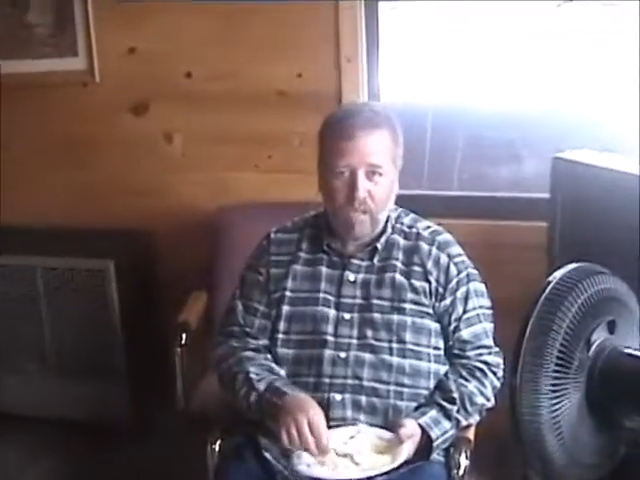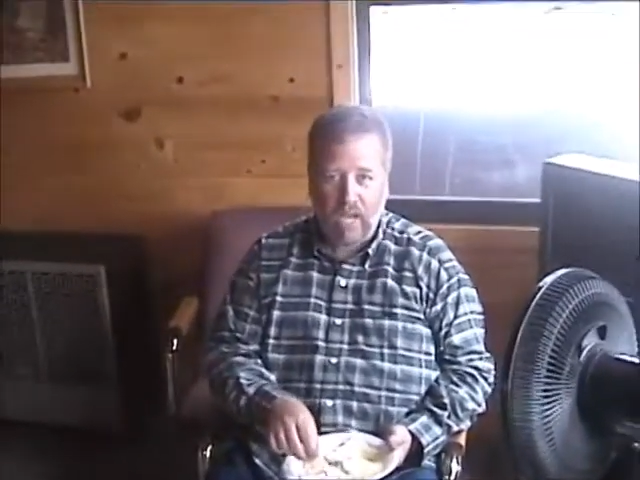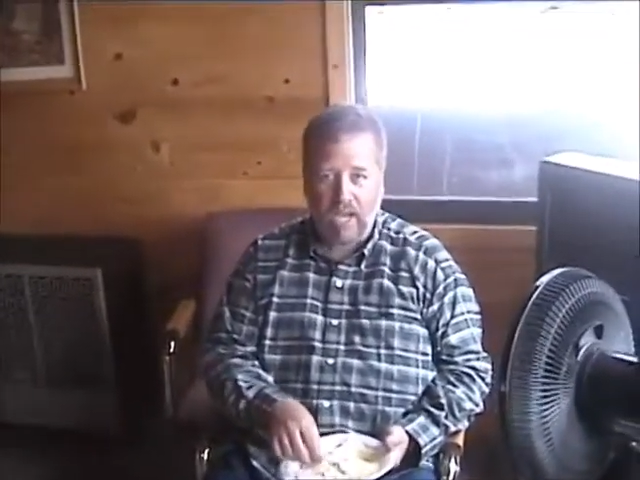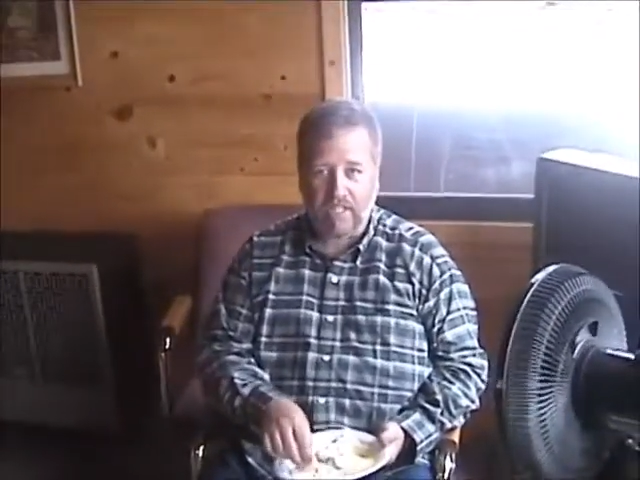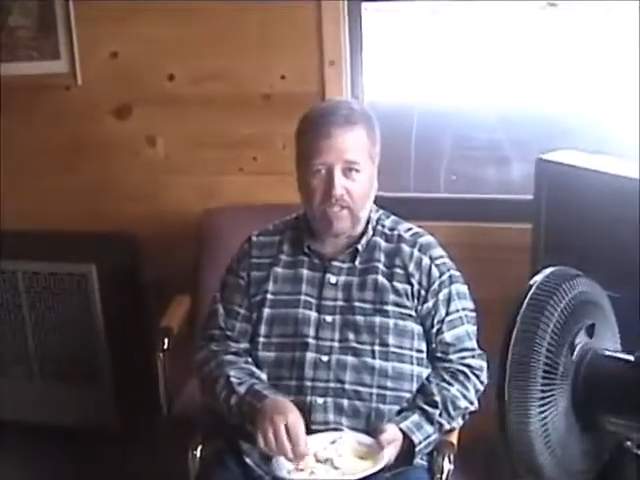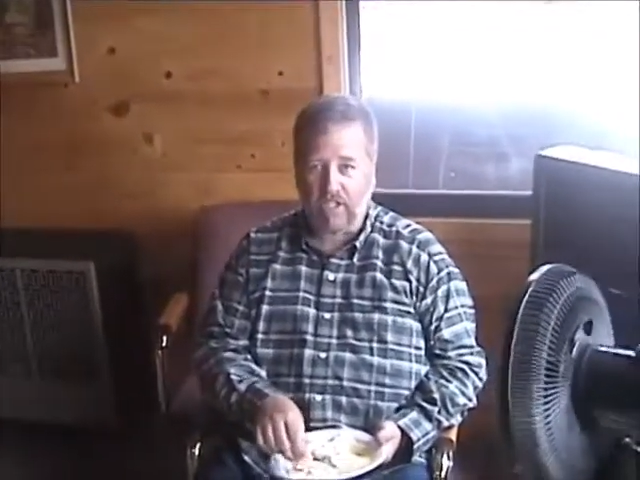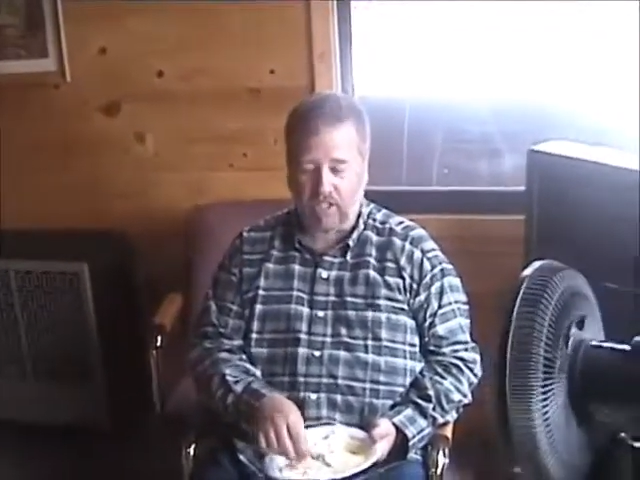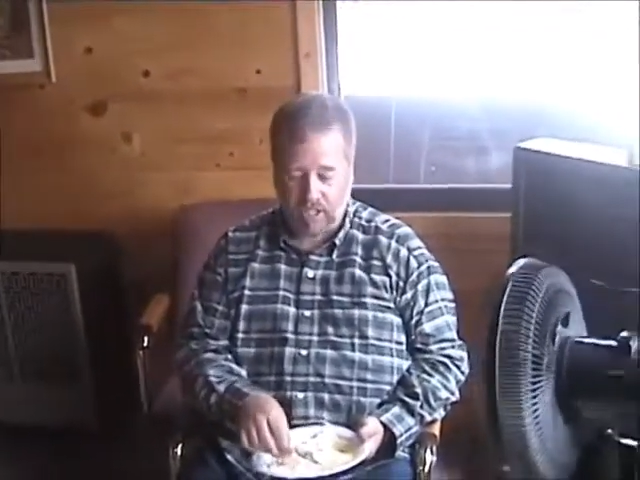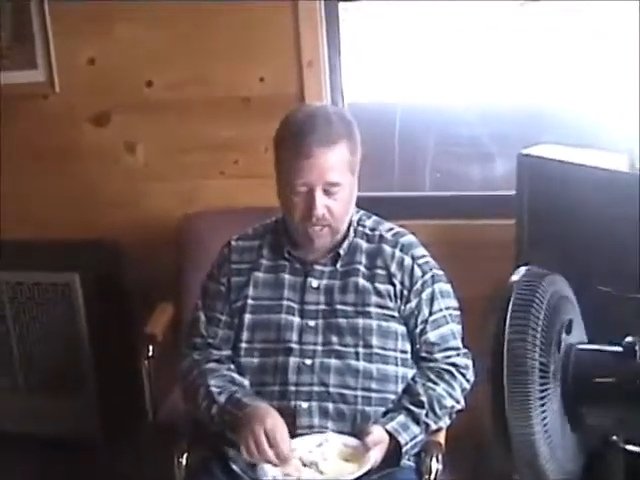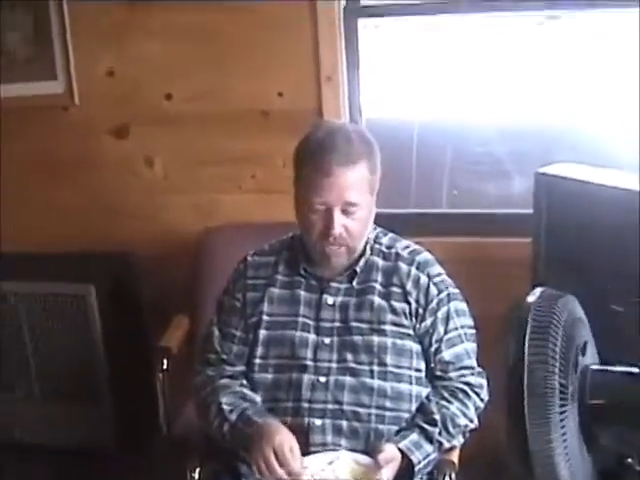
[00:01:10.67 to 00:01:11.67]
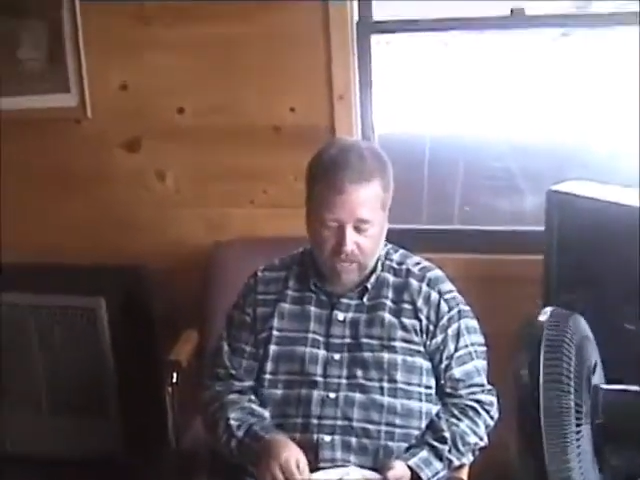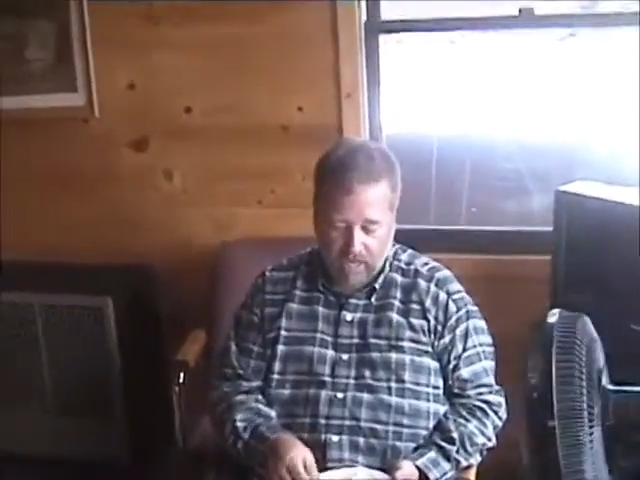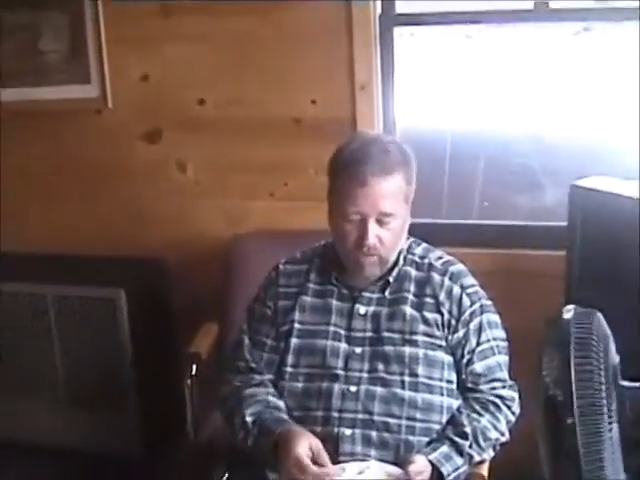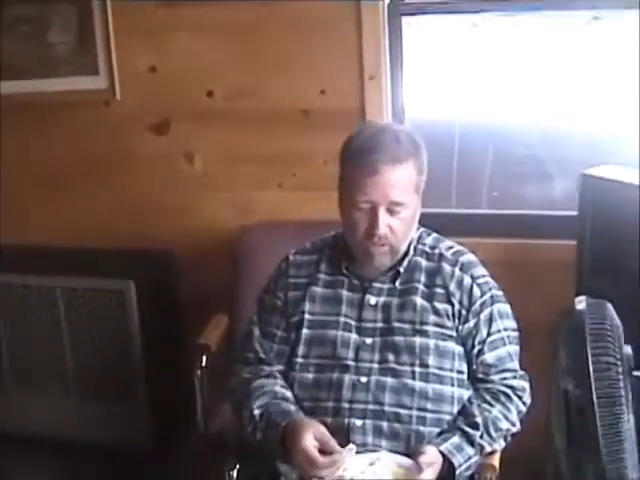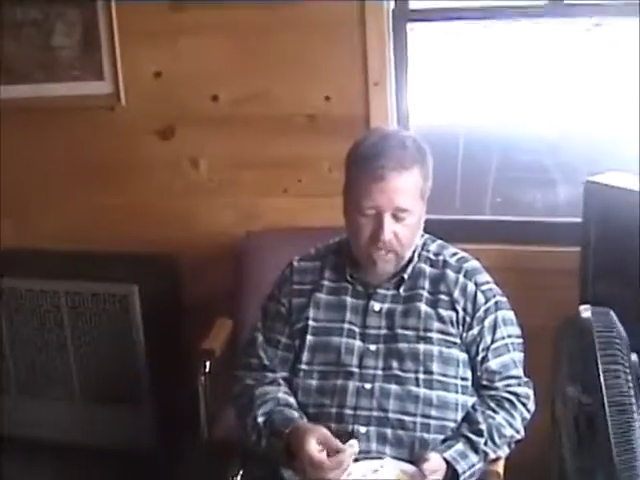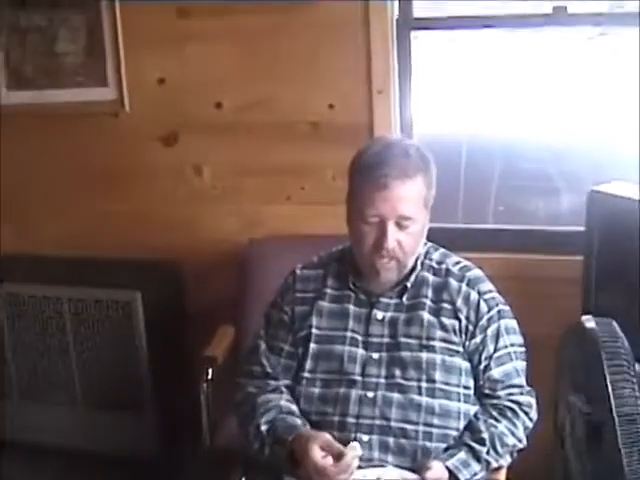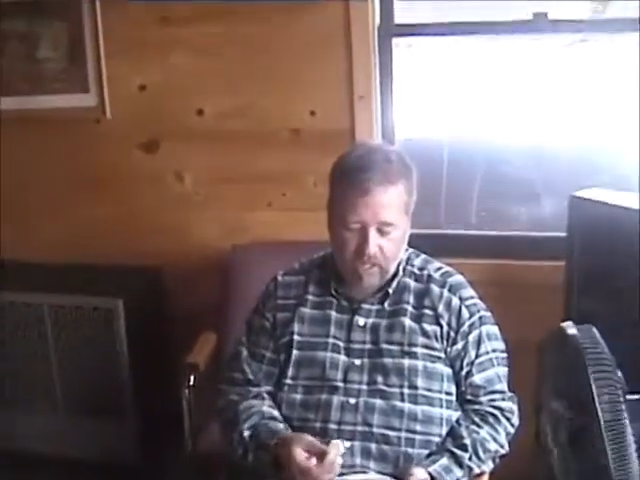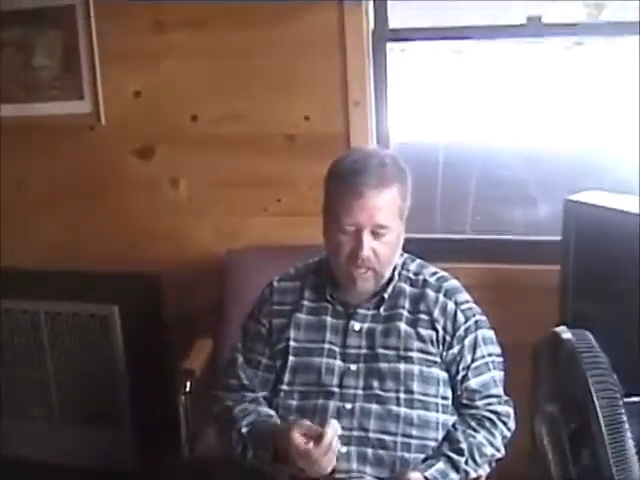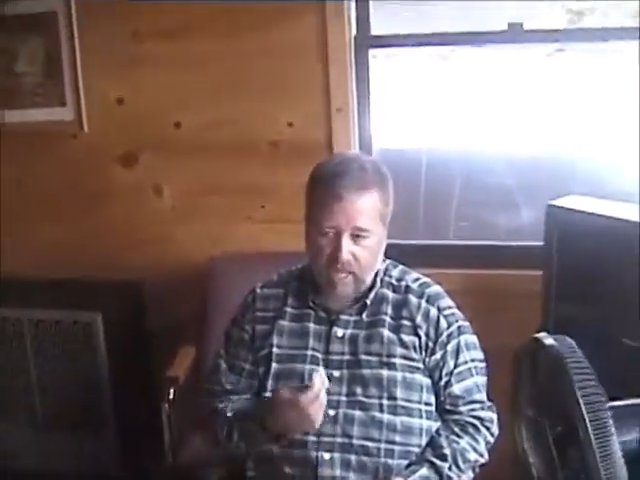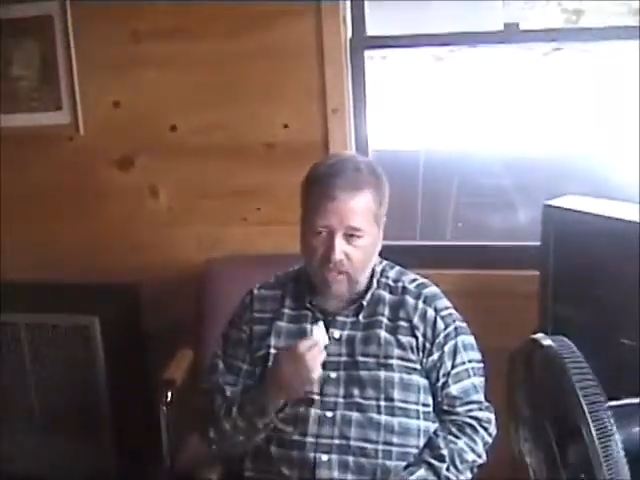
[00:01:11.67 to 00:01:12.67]
Yeah, this is the 10th annual Dads and
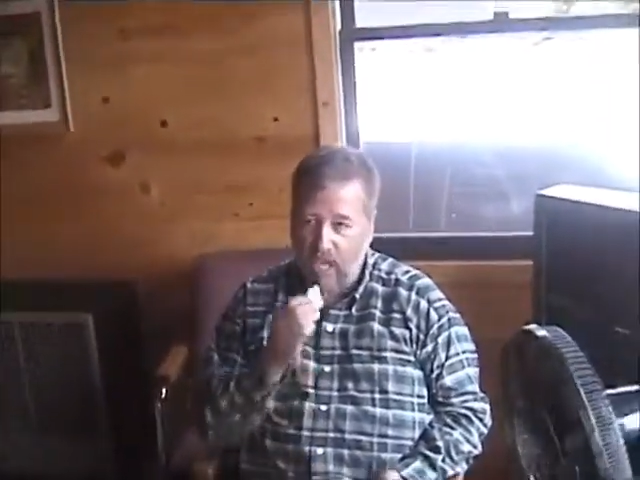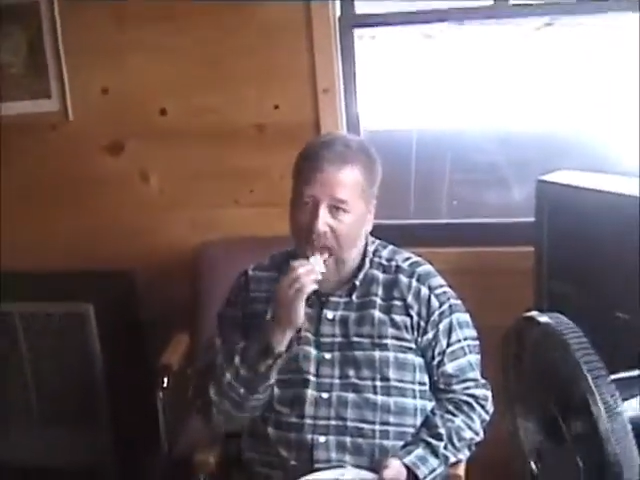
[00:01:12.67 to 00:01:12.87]
Lads.